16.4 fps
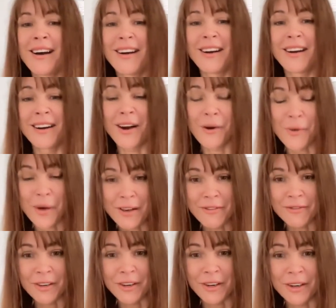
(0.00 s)
Uh,
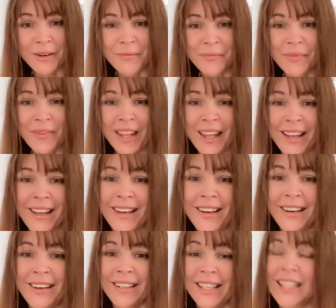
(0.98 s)
however.
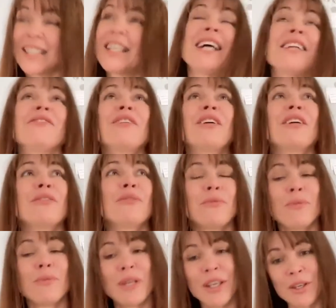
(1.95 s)
Uh, in
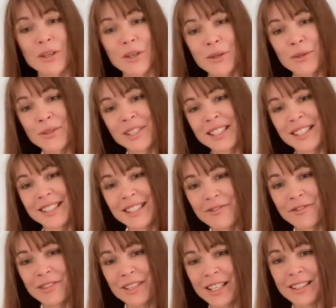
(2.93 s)
Latvian, we use it
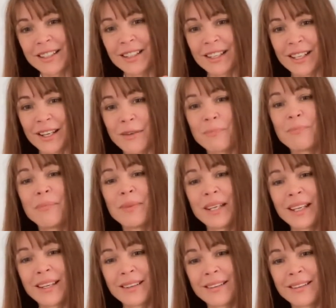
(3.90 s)
differently.
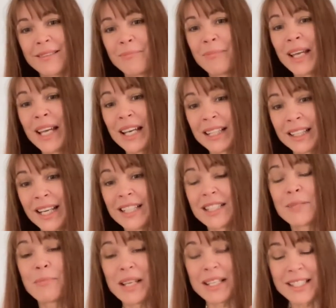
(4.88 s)
P, uh,
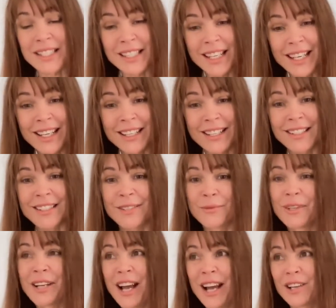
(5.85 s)

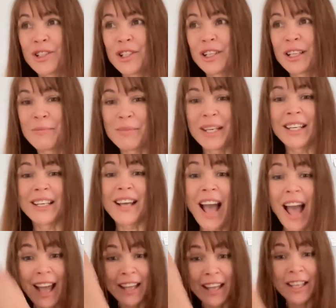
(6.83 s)
pieliec would actually mean
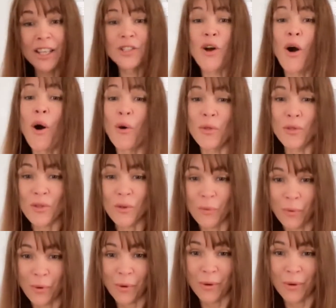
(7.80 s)
hang it on the
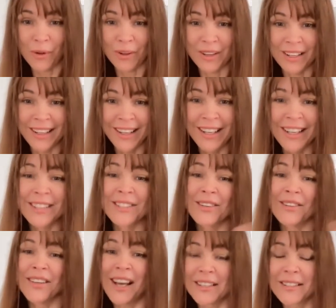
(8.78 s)
wall.
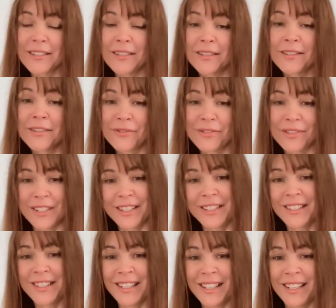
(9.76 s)
So that's a
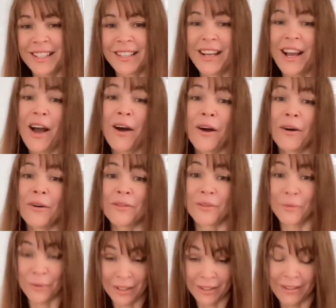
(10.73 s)
difference in how
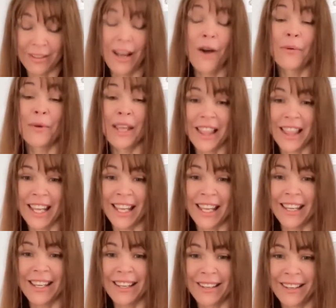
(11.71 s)
the how we
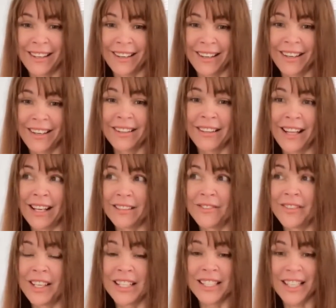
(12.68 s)
think.
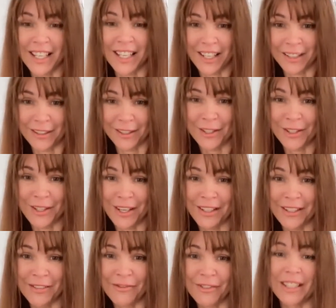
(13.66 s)
Latvians and English
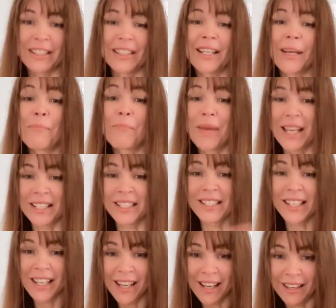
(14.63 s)
think differently.
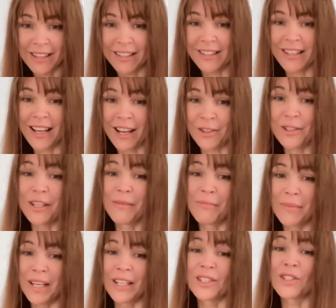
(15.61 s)
P.S.C.N.S. actually
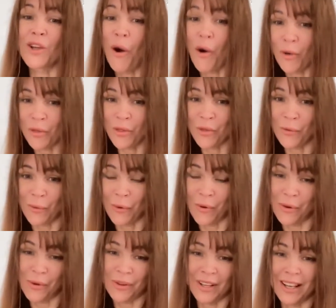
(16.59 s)
means on the
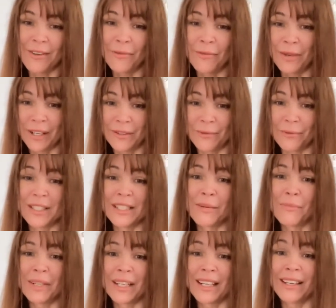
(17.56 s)
wall. When when
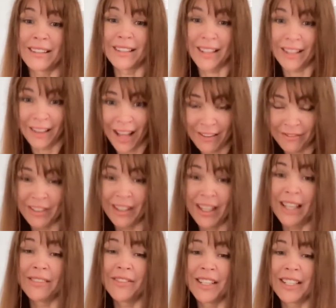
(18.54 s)
somebody in, in
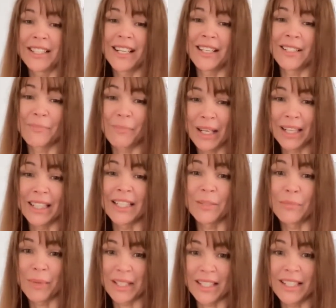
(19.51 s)
Latvian says
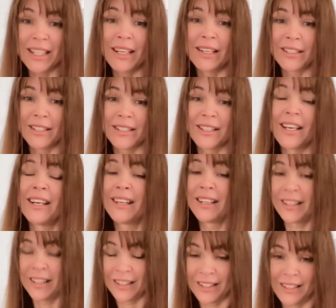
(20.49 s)
it's P.S.C.N.S.
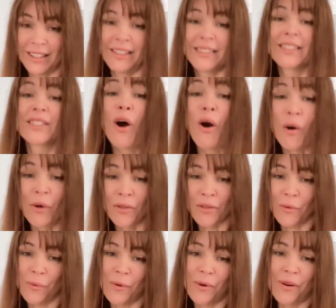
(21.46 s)
it's on
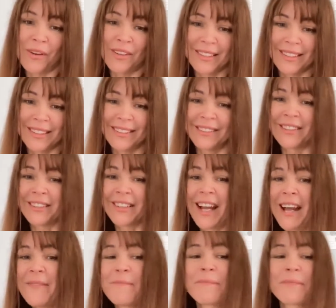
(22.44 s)
the wall.
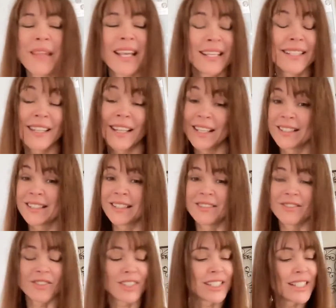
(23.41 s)
Okay, that's
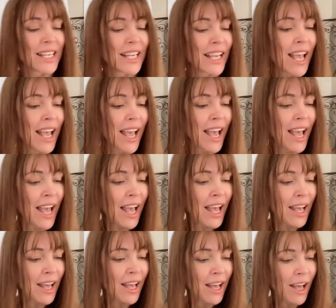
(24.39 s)
interesting.
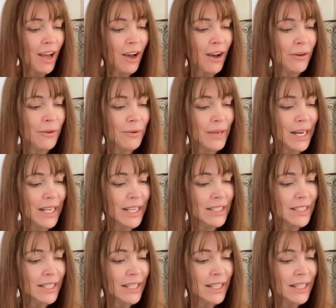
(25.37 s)
All right,